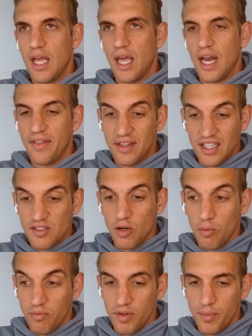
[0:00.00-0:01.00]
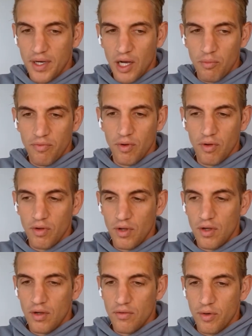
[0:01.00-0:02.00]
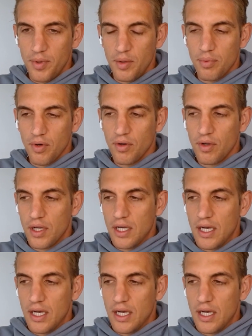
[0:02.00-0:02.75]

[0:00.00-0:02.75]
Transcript: And I think that's hopefully been helpful for people.